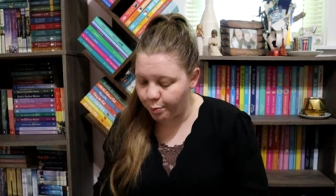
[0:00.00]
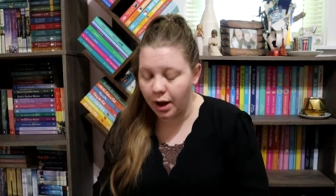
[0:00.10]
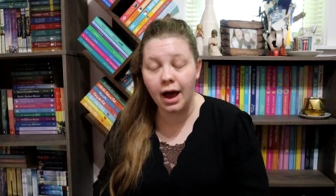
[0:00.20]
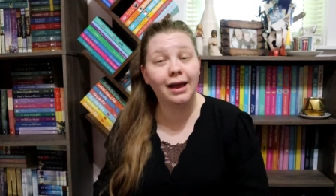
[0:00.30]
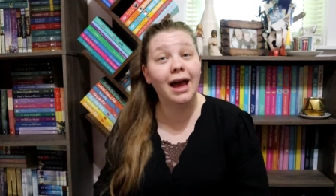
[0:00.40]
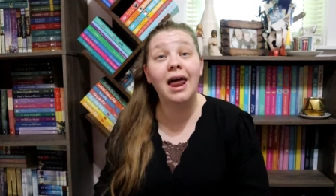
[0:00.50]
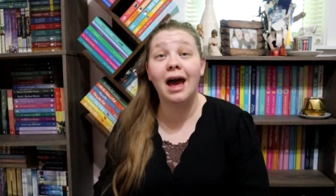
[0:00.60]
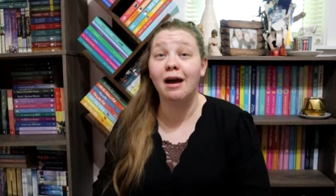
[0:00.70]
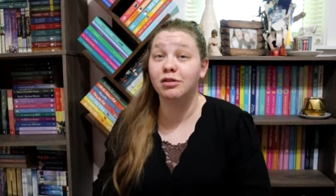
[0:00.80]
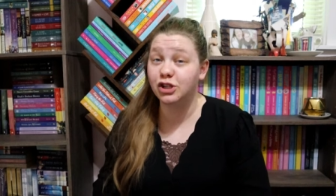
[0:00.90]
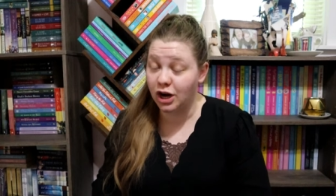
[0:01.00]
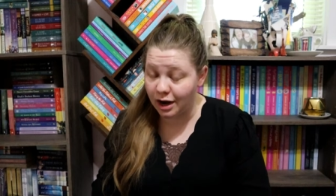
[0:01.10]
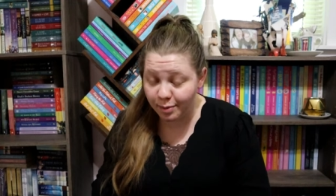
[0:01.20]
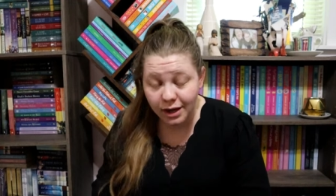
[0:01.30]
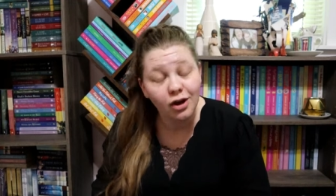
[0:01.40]
But again, I was
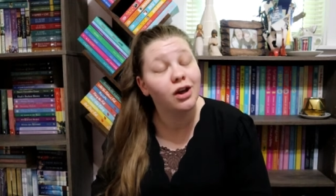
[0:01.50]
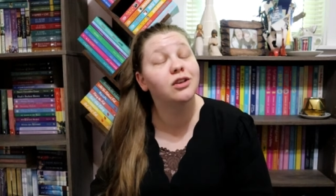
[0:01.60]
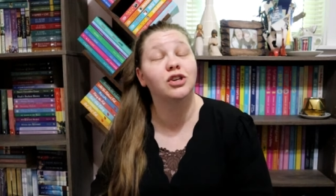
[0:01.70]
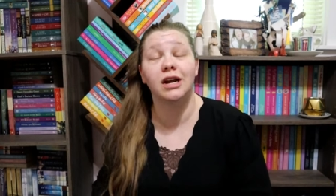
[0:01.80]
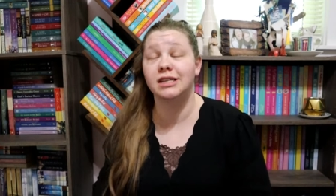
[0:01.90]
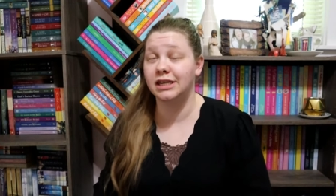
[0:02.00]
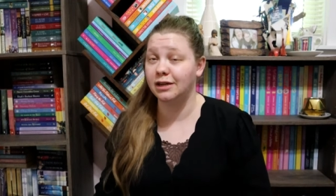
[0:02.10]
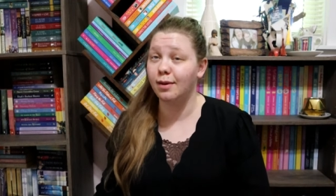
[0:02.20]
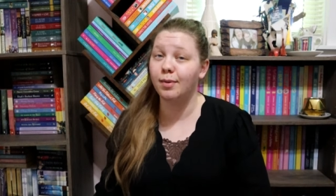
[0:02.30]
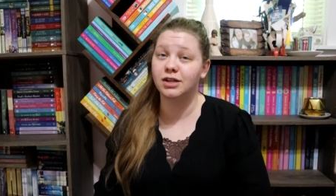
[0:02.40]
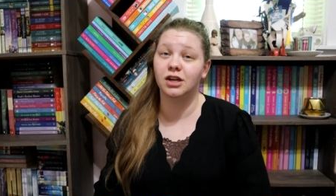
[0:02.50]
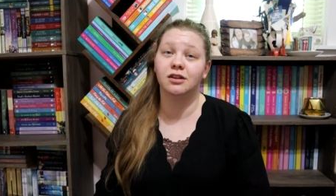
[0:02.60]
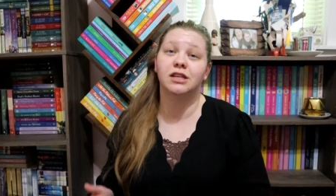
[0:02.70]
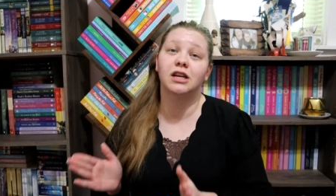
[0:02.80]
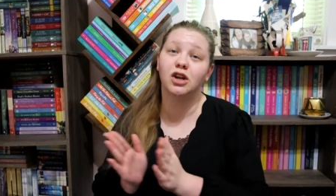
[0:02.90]
trying to be good, trying to stick to my budget, and
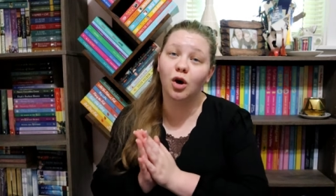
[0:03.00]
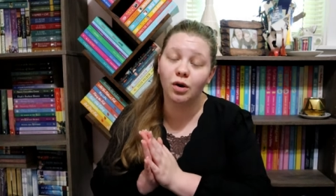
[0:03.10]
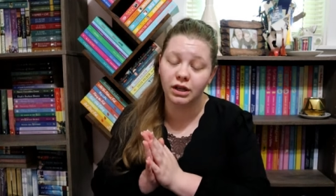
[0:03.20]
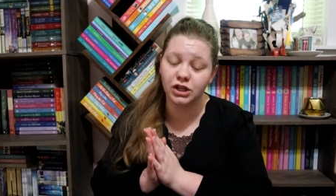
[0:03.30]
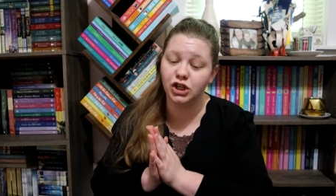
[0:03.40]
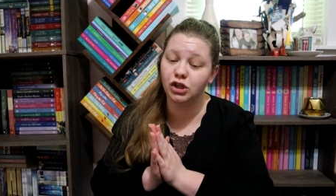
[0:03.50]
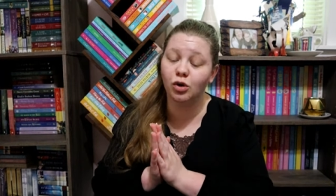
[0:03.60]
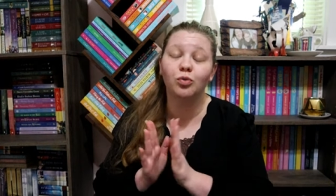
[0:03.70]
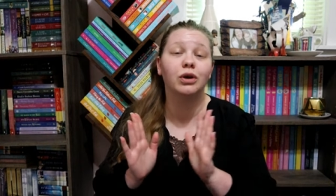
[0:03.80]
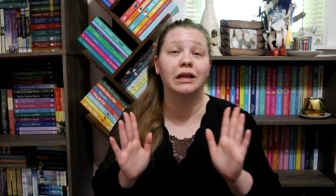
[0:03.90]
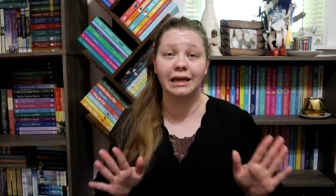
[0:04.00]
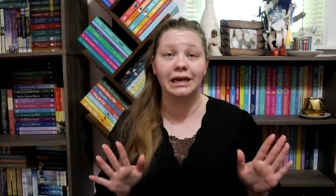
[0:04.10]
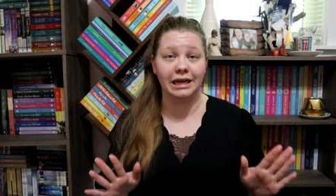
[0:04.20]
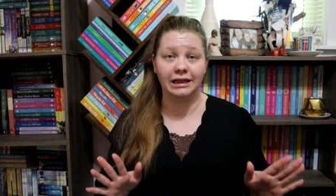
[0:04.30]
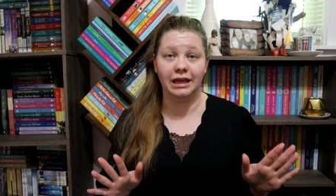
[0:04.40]
I was like, no, Alysha, you don't really
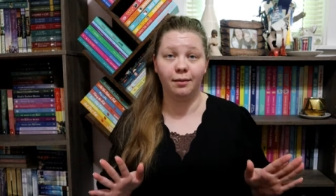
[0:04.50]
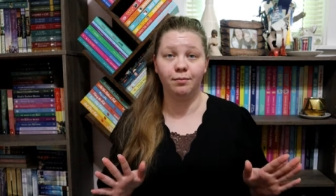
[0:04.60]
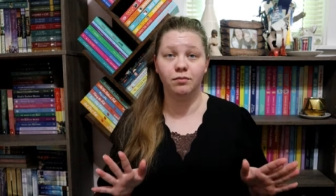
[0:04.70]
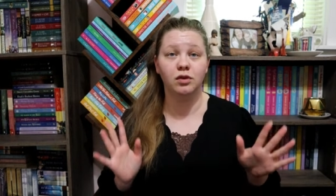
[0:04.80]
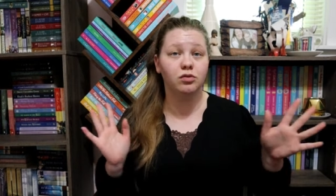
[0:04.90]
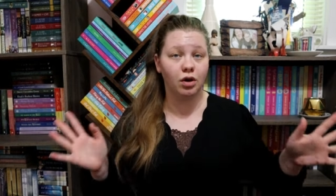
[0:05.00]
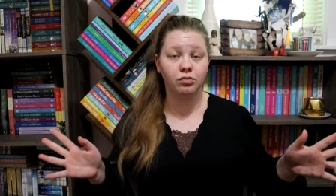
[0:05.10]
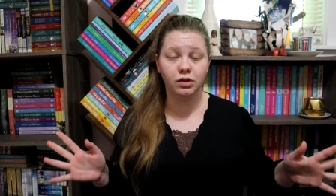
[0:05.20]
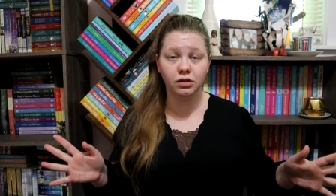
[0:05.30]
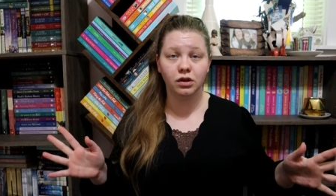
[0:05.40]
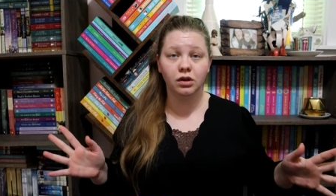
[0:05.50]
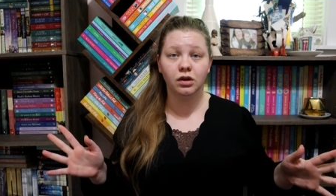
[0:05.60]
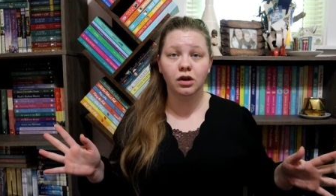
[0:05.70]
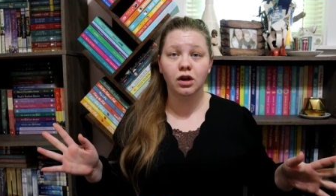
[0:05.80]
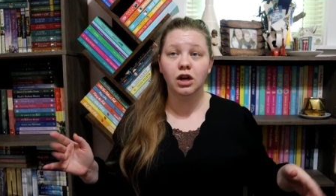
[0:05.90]
need them. You don't.
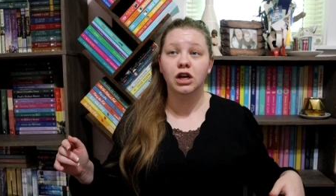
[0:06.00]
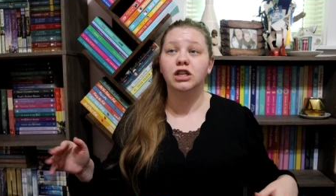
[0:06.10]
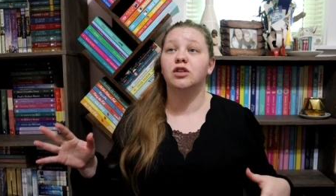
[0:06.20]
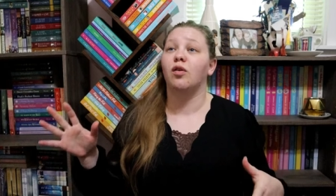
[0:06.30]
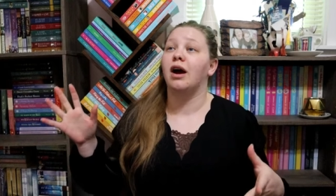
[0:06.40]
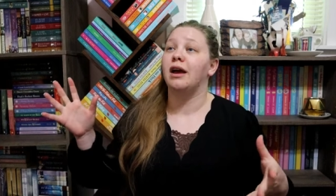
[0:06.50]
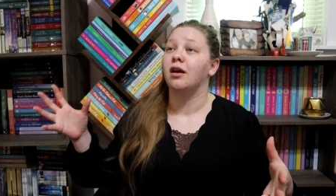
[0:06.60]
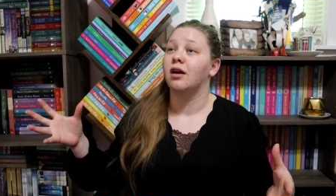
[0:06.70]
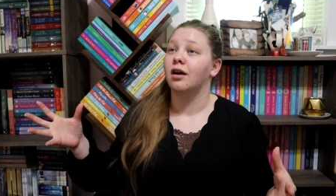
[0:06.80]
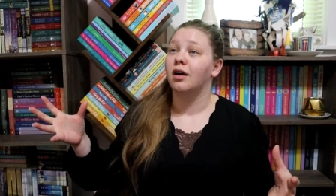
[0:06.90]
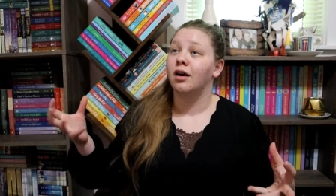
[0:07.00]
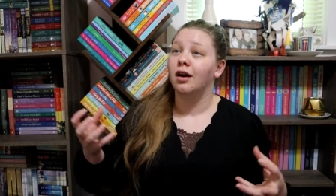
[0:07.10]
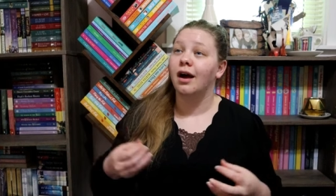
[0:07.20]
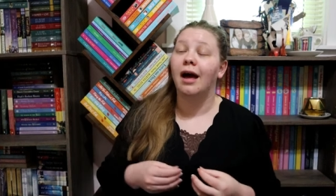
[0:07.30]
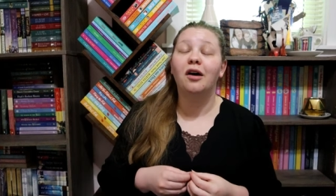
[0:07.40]
So I
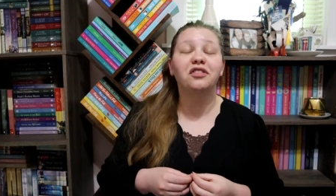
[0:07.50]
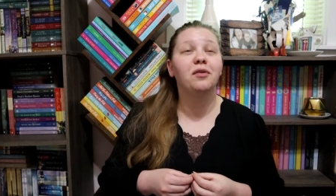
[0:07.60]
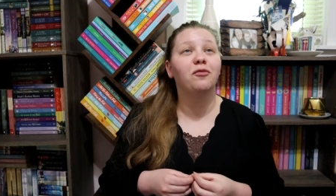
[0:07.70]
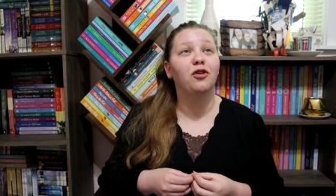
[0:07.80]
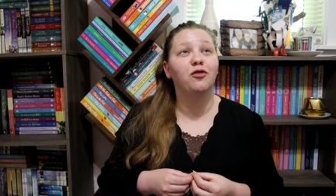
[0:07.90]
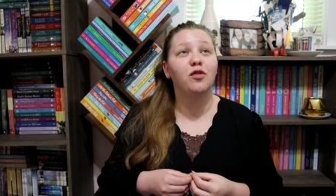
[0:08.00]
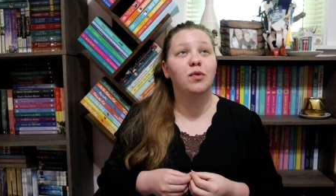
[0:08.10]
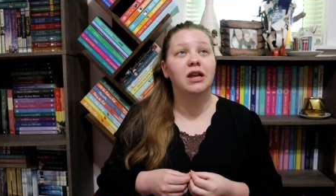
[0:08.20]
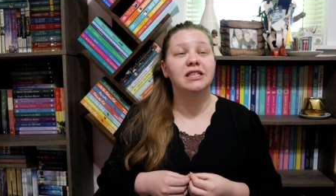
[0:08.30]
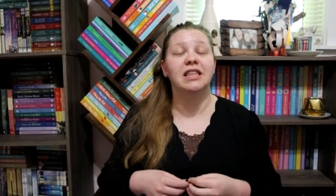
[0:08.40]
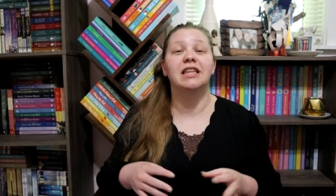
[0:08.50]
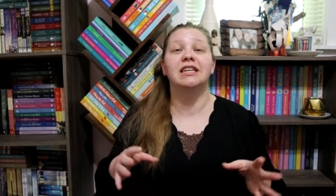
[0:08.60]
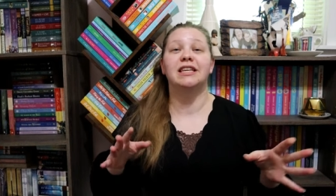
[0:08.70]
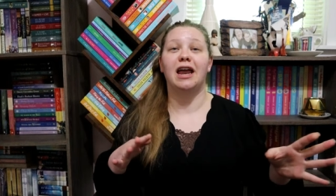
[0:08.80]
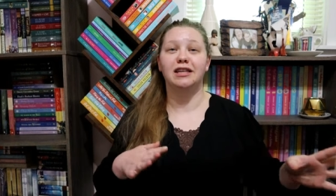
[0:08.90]
held them for a few minutes and then
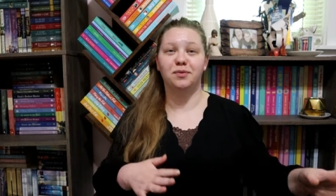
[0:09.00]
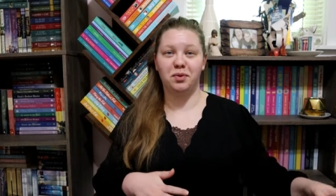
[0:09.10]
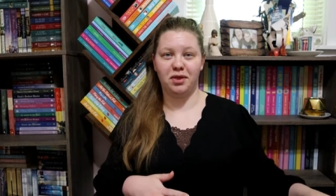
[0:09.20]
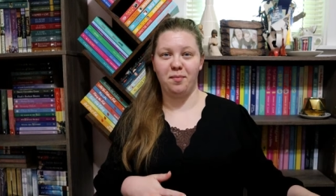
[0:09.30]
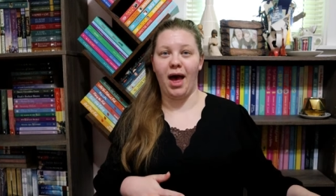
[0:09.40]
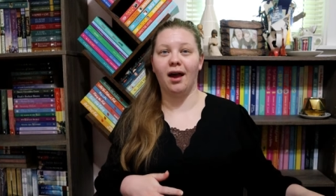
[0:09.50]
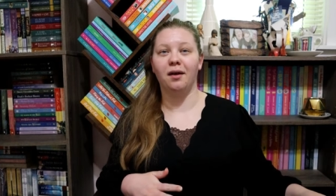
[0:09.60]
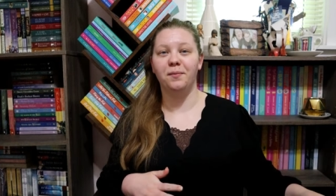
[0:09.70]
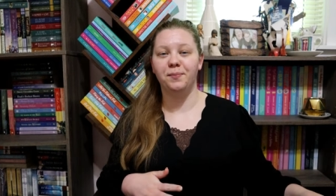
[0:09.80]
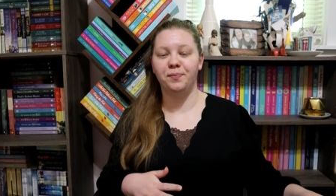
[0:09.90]
decided to put them back.